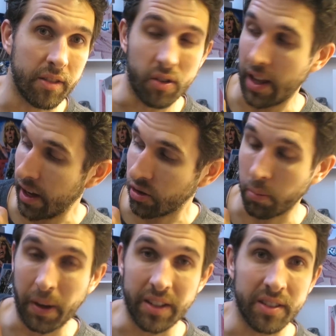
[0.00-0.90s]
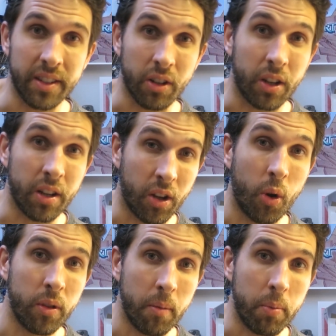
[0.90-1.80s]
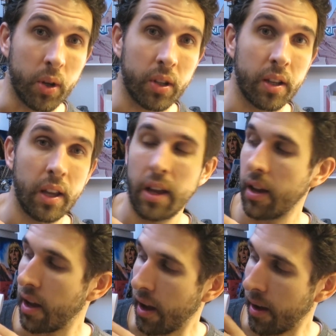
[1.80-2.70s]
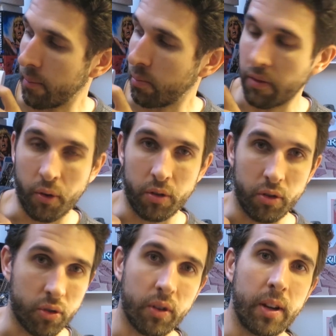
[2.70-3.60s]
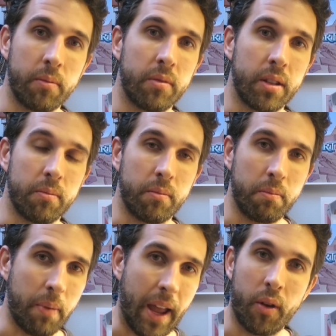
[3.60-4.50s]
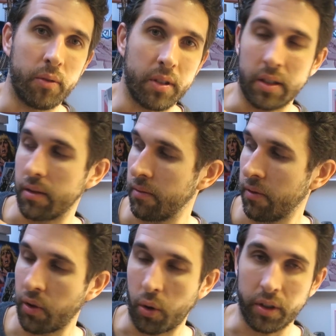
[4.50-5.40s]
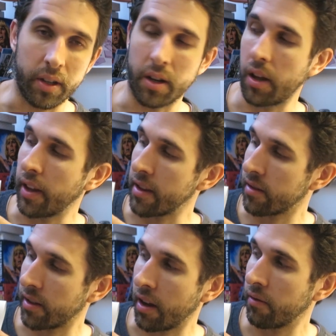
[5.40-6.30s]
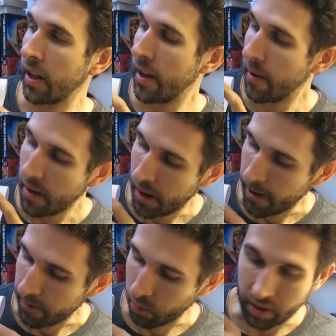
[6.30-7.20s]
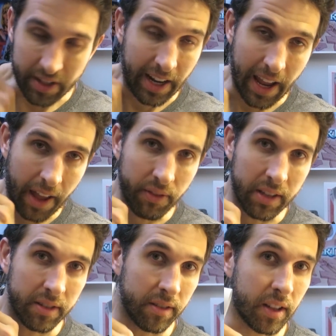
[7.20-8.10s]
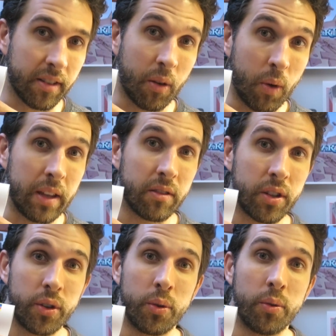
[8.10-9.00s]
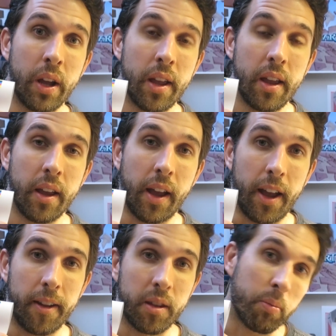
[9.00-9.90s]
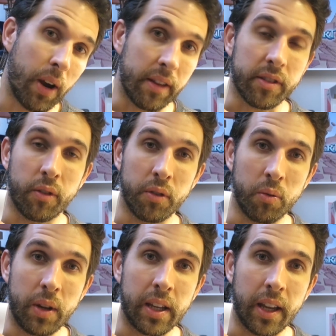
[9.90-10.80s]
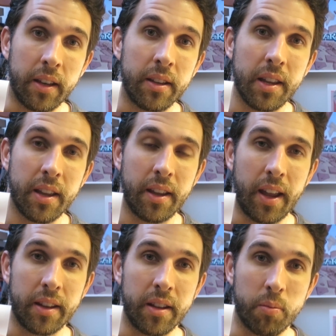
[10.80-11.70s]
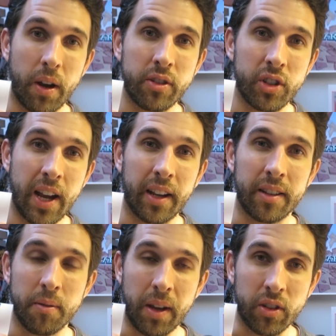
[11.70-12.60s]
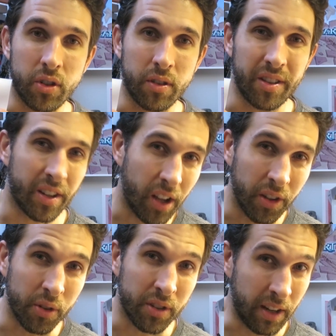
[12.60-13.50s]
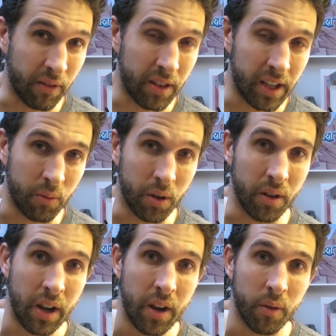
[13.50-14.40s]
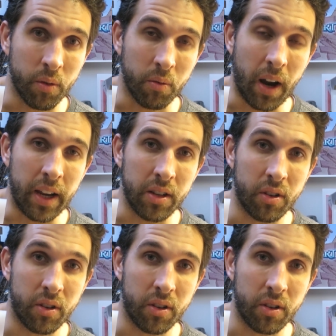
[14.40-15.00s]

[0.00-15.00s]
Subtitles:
These are the actual pages that are going to go in the book before they're trimmed and bound and folded and all that stuff. The reason I have this is because I went to the press over the weekend and did a press check and to make sure that the colors and everything were right.